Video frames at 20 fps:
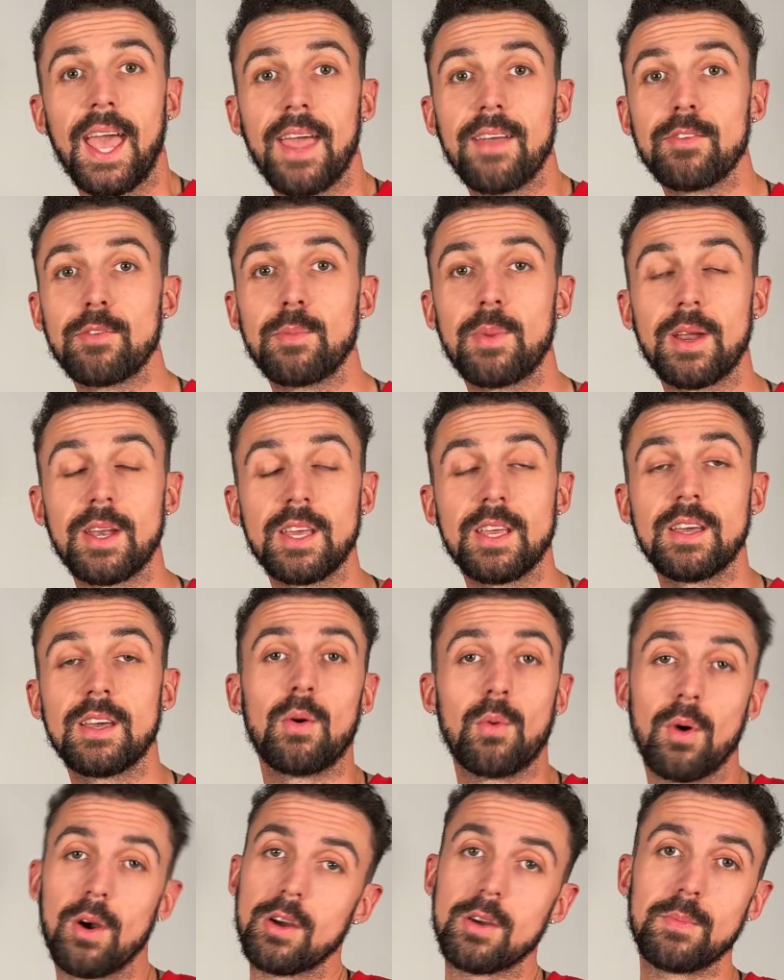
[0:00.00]
Hey everybody,
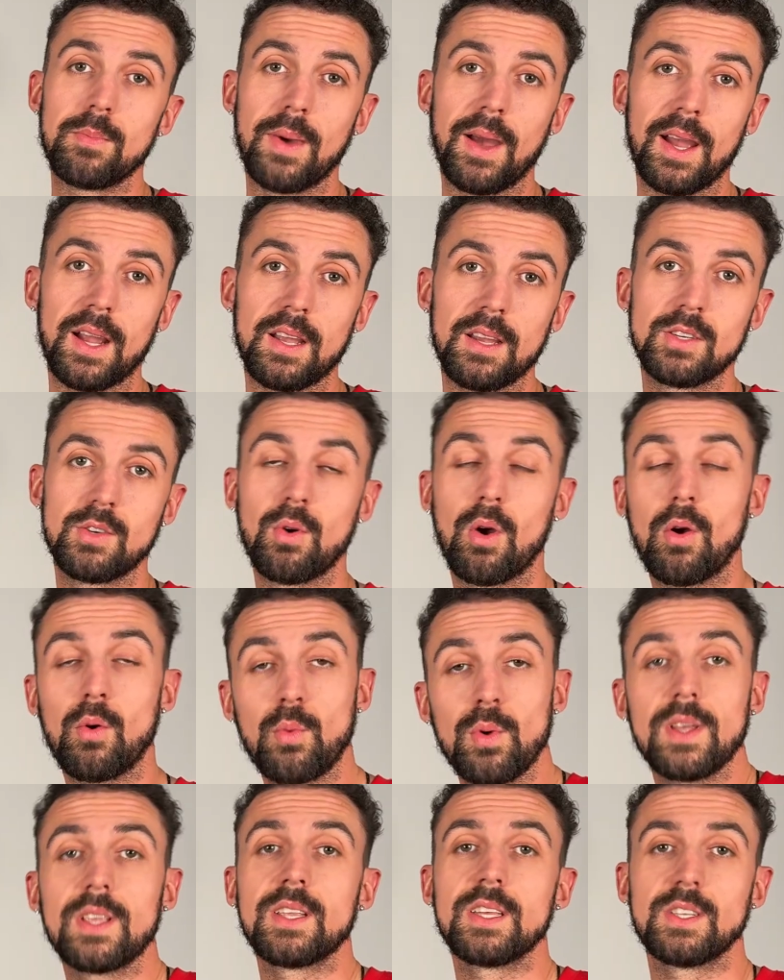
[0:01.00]
welcome back to our
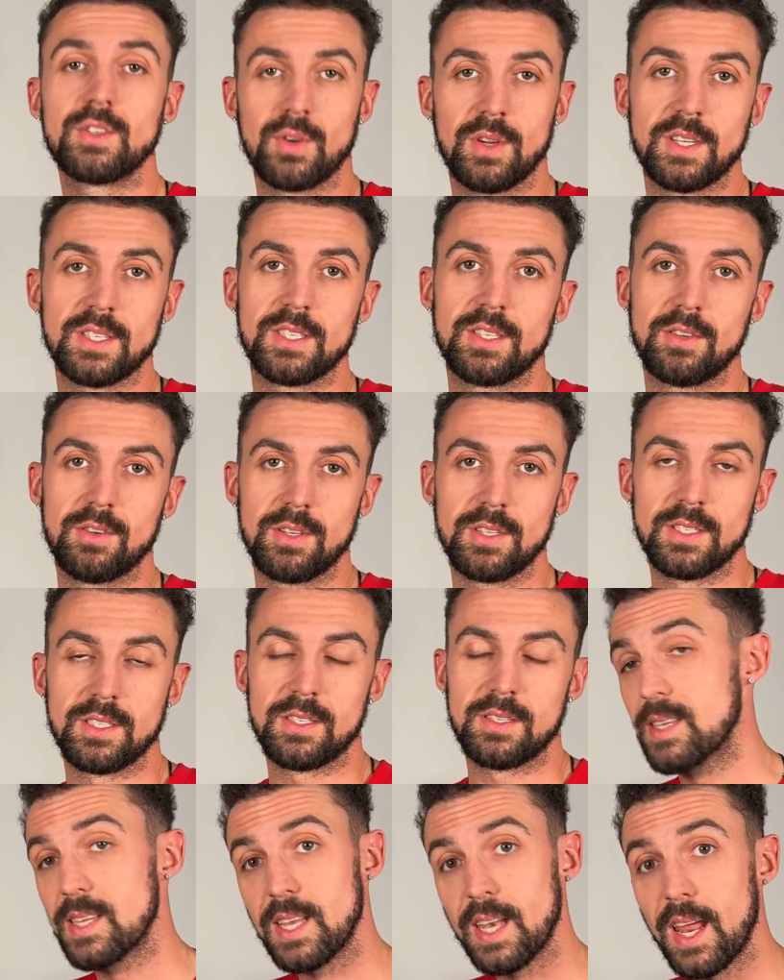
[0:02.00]
weekly drink
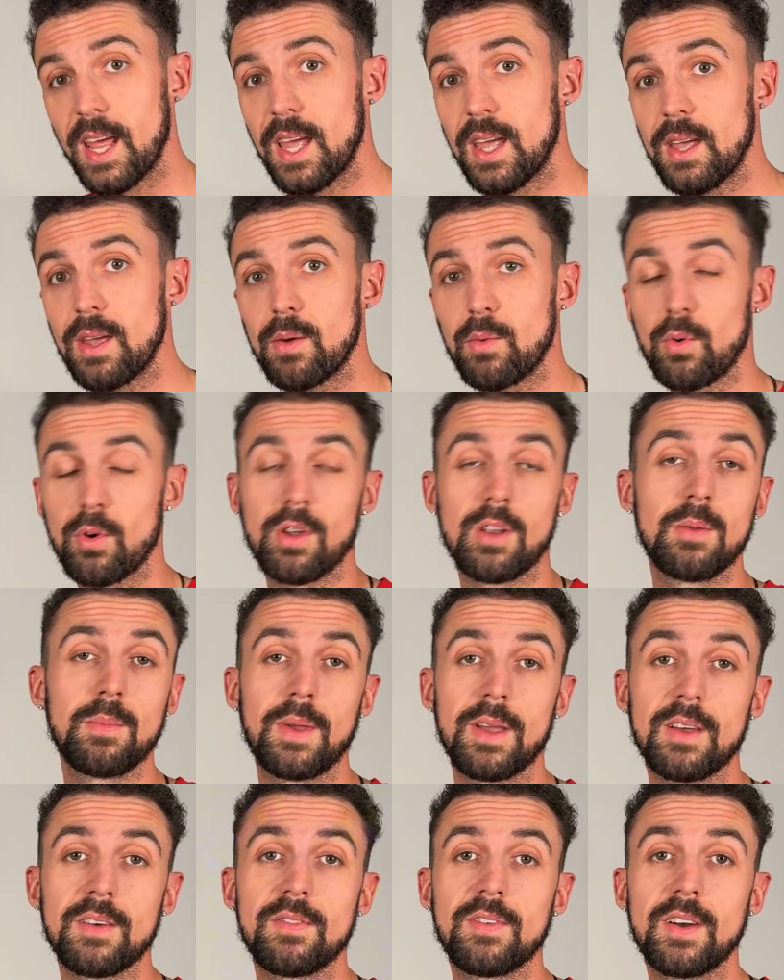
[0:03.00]
series. Today we're gonna
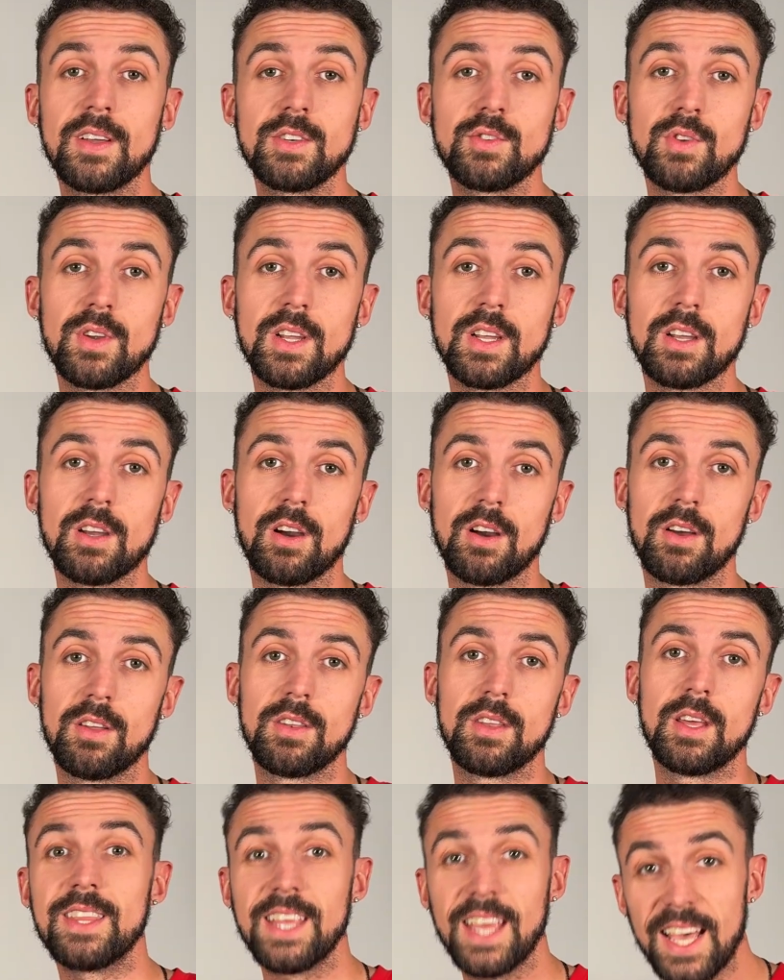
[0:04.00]
make a fun drink
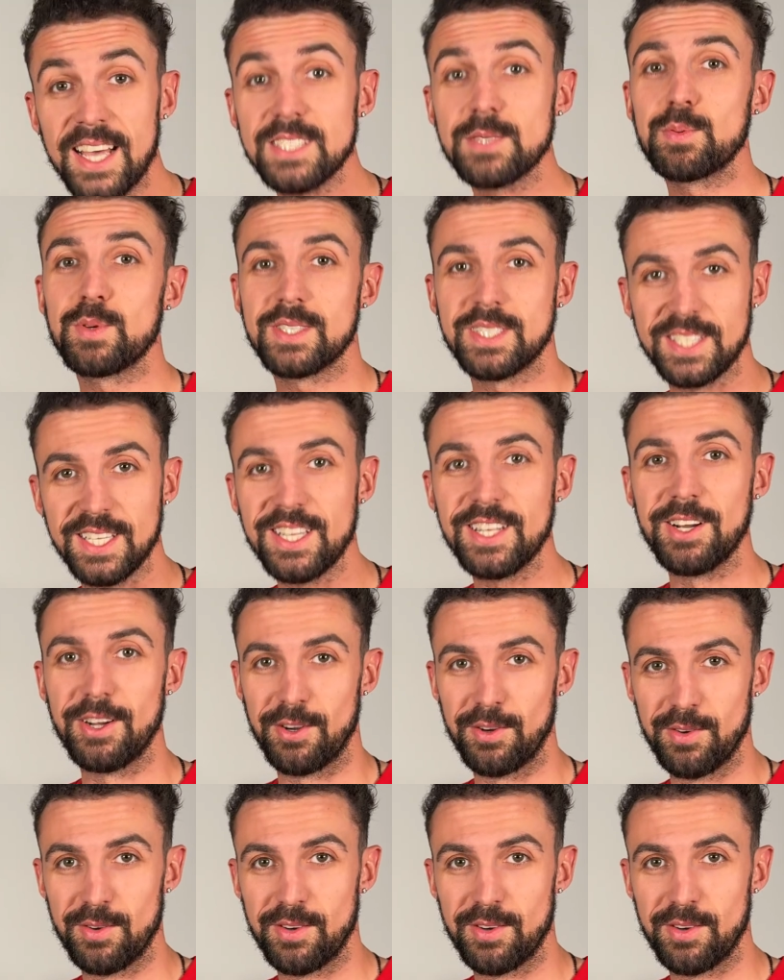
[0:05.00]
called the Espressino.